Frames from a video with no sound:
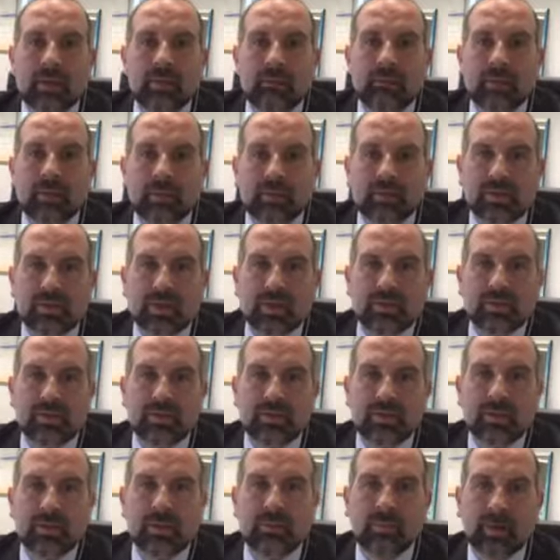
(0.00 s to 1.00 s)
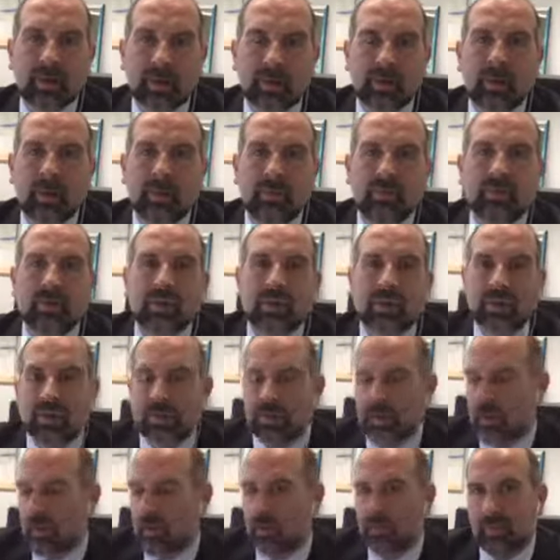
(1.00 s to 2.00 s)
people's self-esteem, and it really
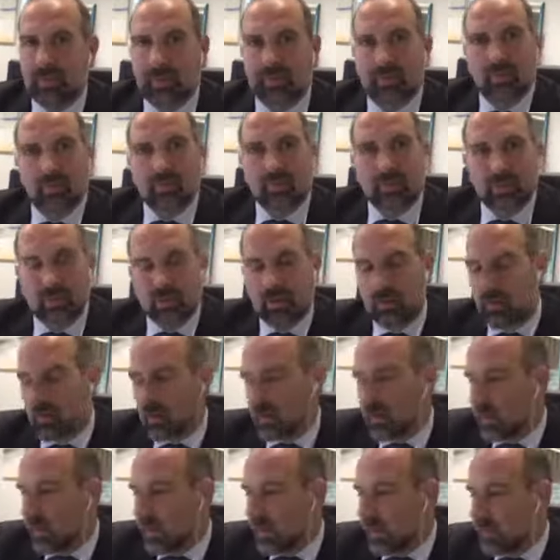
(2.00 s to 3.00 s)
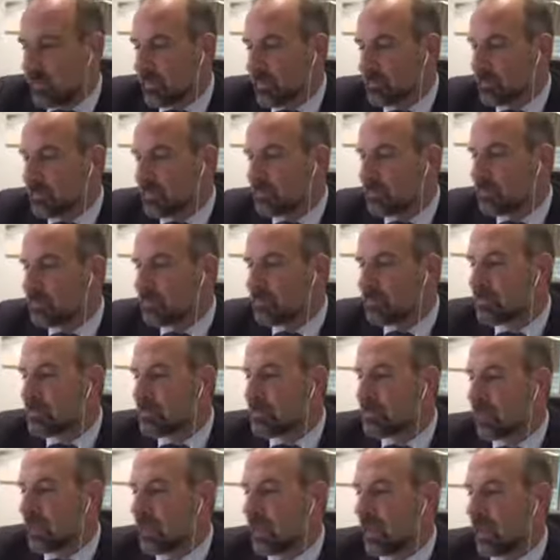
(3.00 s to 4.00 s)
does help people. So
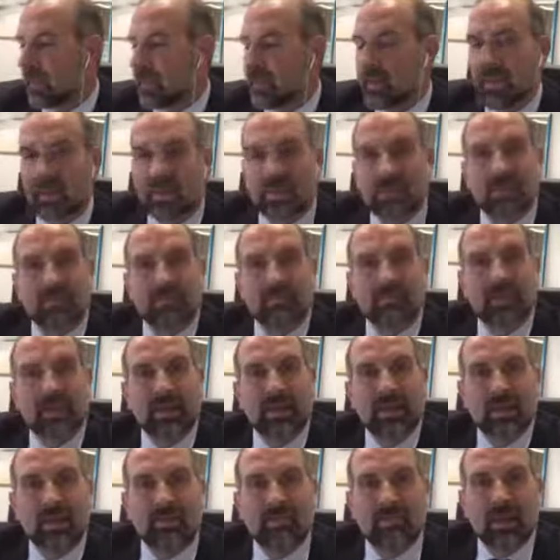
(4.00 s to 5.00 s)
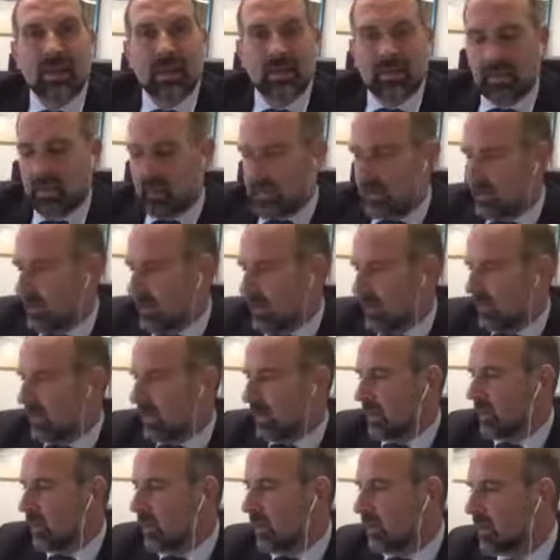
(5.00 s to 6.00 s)
I think that's a media myth,
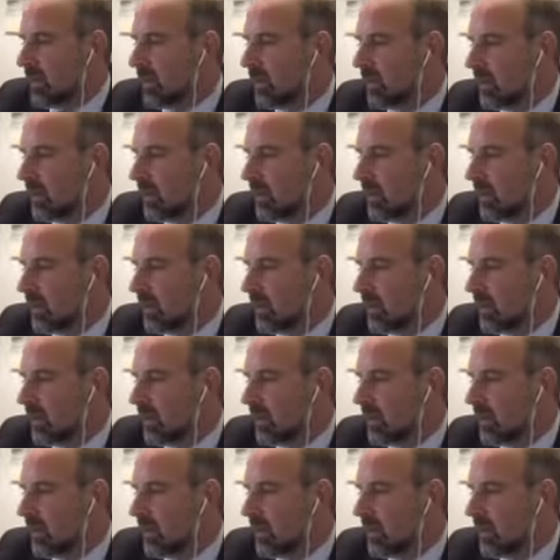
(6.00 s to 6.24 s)
that one.